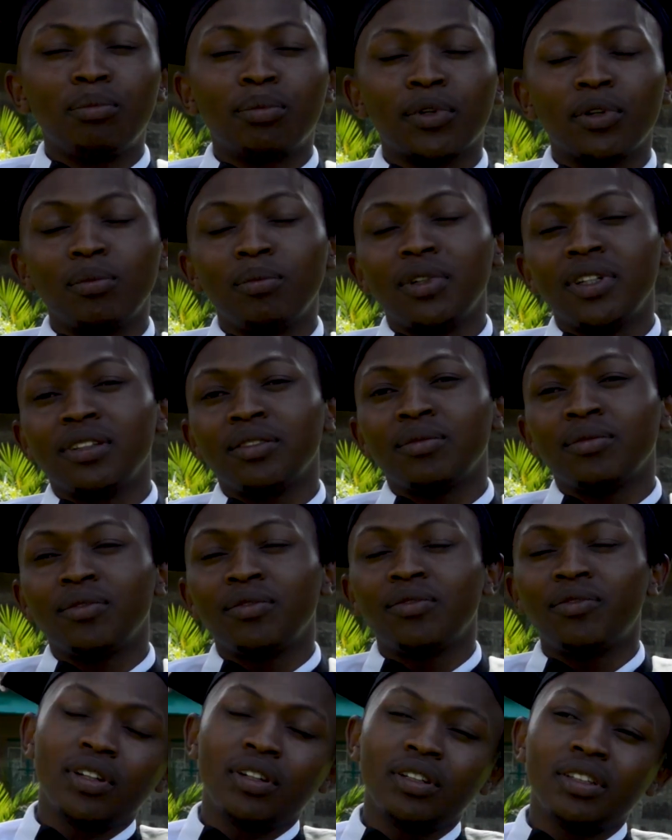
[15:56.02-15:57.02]
problem
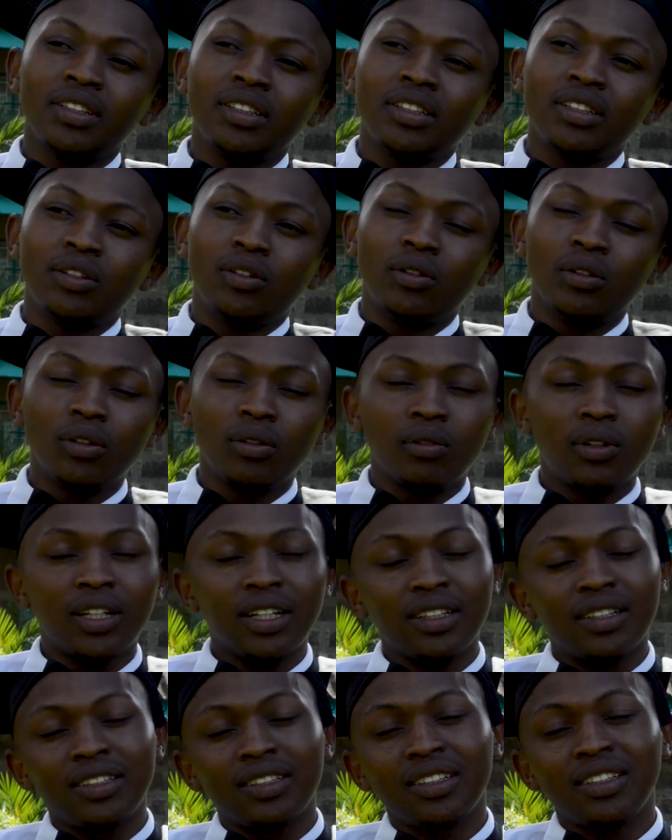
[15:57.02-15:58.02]
for the whole
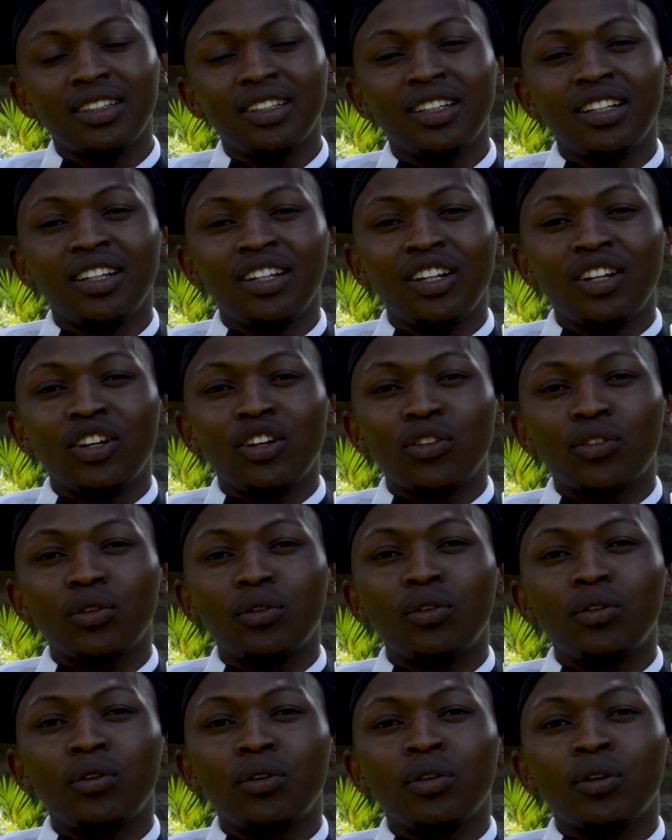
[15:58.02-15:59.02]
world,
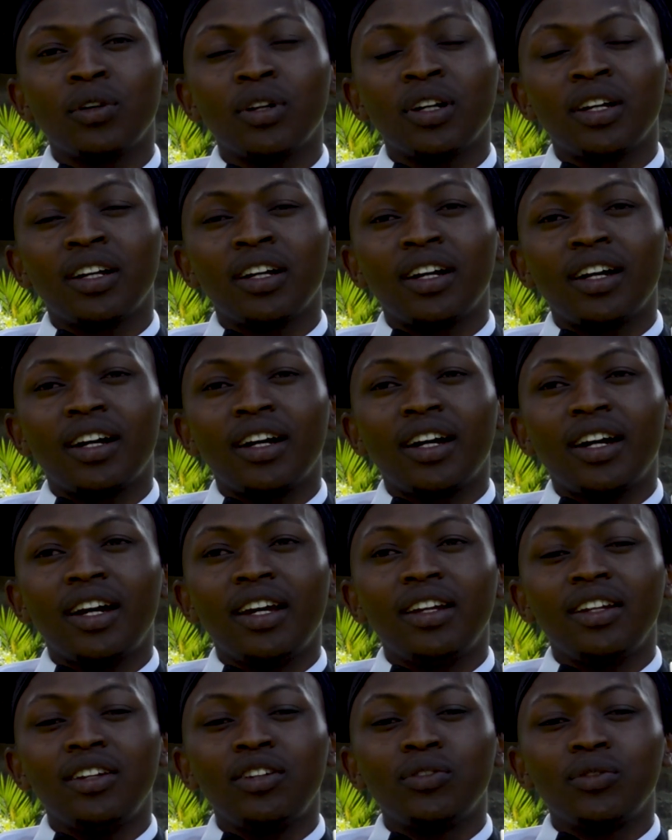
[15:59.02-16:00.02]
so
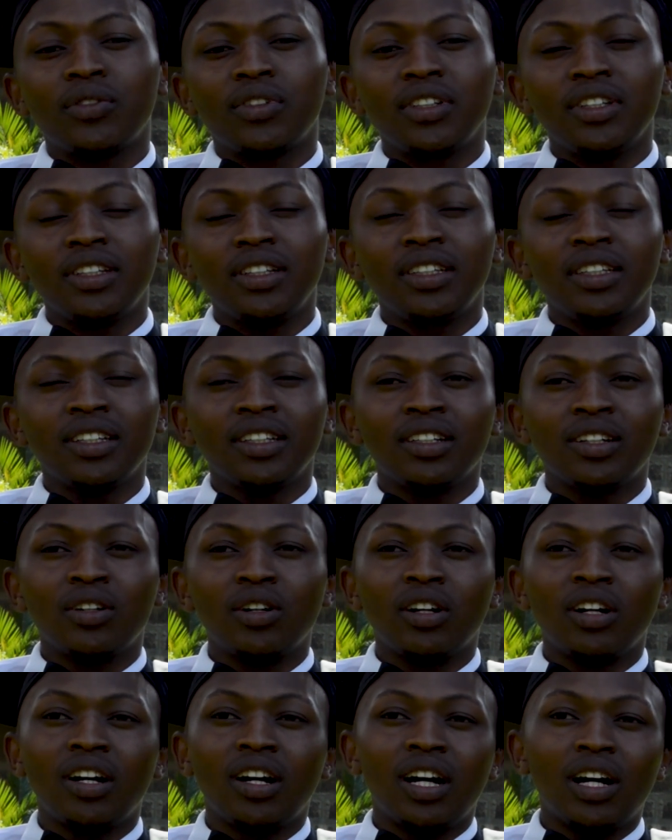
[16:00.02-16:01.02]
I need to see
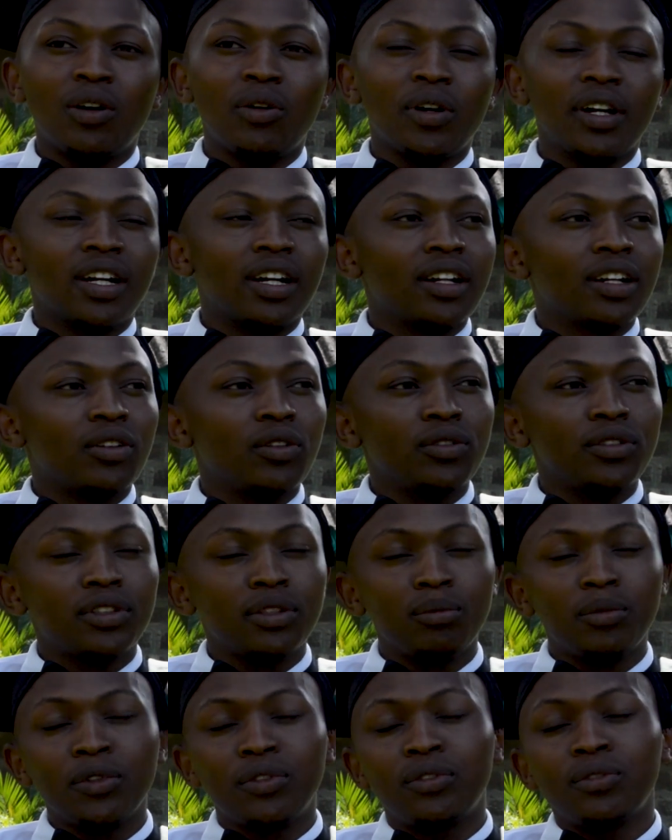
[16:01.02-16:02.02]
how I can
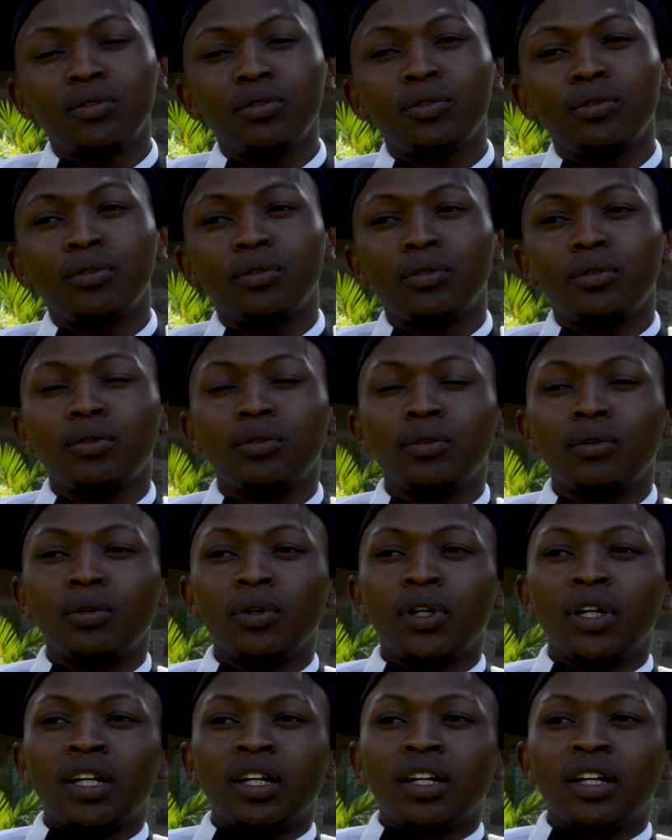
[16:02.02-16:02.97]
contribute to